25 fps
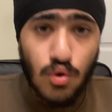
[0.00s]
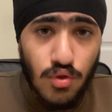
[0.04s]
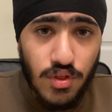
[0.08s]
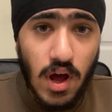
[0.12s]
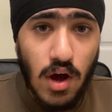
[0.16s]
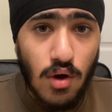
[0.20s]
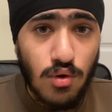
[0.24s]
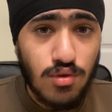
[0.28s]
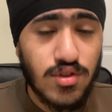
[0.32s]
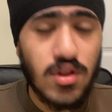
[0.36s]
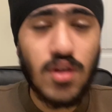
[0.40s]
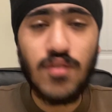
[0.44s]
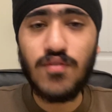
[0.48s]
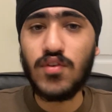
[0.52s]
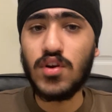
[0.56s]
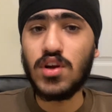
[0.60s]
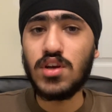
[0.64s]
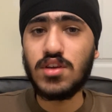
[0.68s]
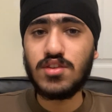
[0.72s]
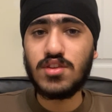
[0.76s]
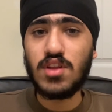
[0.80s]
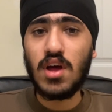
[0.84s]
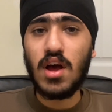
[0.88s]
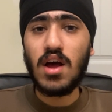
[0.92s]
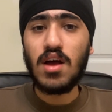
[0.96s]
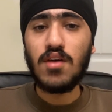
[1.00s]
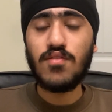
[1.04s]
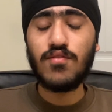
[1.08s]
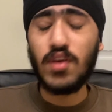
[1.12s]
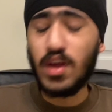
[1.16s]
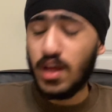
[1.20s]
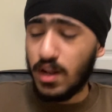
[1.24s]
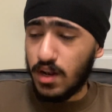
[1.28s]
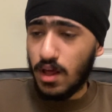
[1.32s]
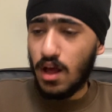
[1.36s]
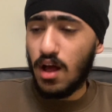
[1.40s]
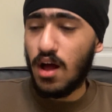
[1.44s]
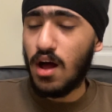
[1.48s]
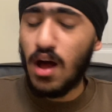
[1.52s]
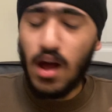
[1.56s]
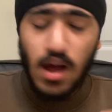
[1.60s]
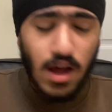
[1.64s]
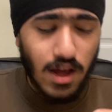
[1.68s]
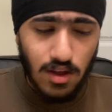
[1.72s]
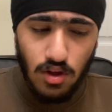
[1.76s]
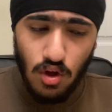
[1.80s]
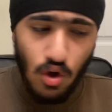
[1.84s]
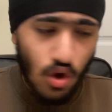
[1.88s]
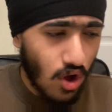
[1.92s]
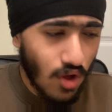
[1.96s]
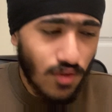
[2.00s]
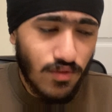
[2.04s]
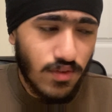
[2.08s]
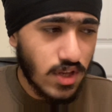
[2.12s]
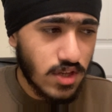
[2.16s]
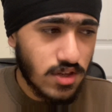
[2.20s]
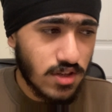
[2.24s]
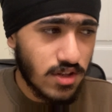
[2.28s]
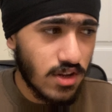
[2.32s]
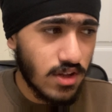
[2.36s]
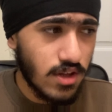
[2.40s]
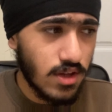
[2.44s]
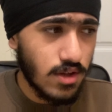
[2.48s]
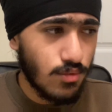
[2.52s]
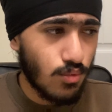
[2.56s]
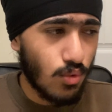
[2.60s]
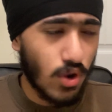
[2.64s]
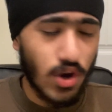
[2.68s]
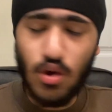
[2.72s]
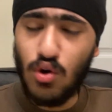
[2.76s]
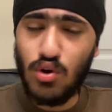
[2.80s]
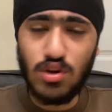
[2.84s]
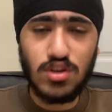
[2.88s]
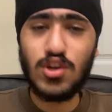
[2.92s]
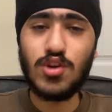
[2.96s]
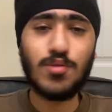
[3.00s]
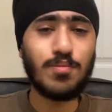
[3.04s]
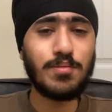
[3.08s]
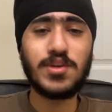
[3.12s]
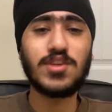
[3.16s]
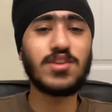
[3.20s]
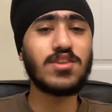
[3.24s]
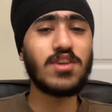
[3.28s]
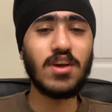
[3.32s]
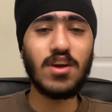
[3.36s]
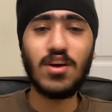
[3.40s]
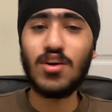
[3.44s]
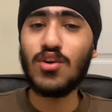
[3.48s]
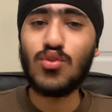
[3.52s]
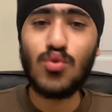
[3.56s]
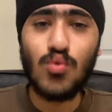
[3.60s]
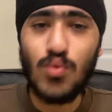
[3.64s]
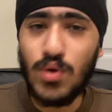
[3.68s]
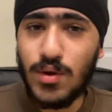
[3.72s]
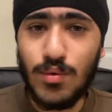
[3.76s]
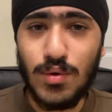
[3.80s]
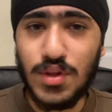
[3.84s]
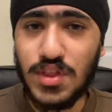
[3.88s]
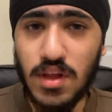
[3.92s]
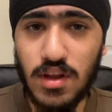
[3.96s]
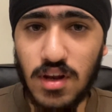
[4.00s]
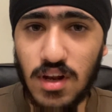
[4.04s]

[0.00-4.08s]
that was the first half, and I obviously 100% agree with the